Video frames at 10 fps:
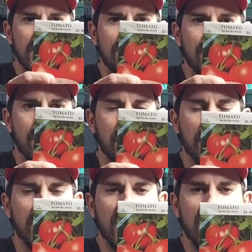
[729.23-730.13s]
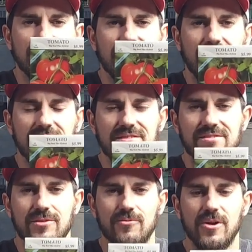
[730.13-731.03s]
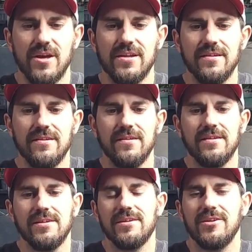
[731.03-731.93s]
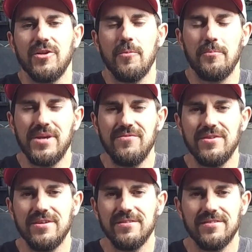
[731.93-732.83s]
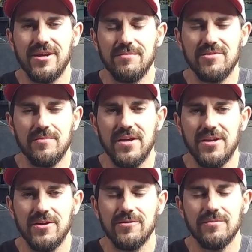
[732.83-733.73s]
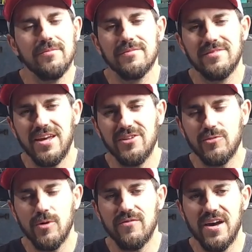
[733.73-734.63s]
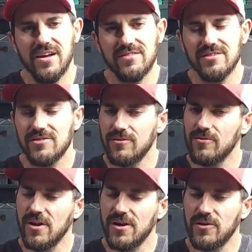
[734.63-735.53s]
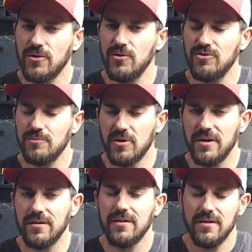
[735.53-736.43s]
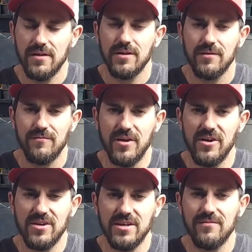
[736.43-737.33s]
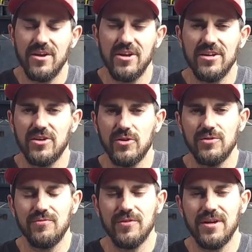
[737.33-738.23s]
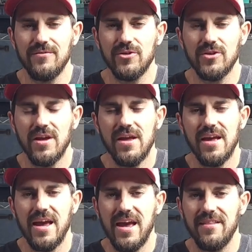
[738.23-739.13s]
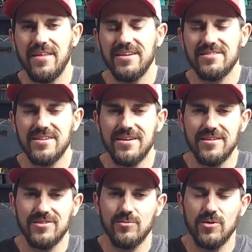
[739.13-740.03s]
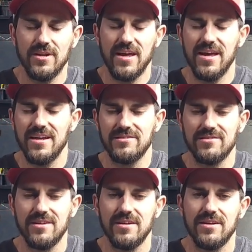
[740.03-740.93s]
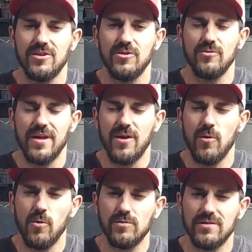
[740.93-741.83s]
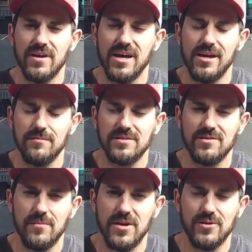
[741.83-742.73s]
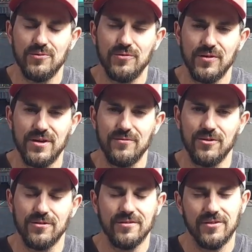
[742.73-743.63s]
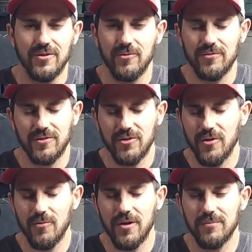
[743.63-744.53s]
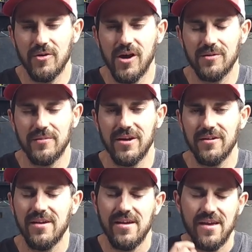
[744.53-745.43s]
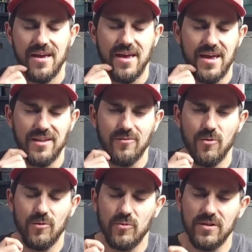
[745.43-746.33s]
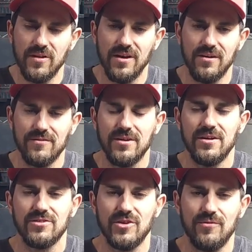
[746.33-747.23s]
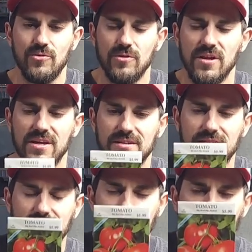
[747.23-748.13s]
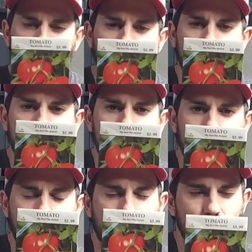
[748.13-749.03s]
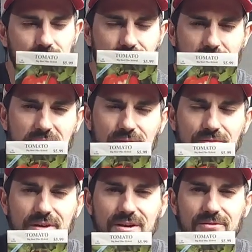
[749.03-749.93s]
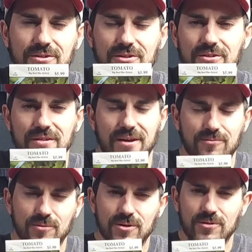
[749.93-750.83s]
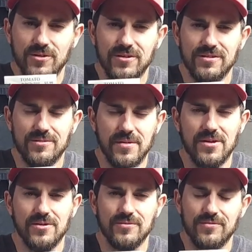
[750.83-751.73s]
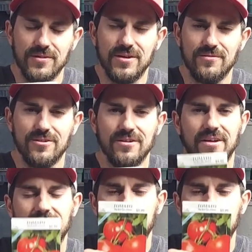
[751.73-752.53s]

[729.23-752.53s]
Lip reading: Beef Plus. Now this is a red, beefy type tomato, 10 to 12 ounces, so they're not huge, but very, very good flavor. And they say this one has, that old time tomato flavor. The one I'm talking about, and the one we love. So if you like the old tomato flavor, that real good tomato flavor,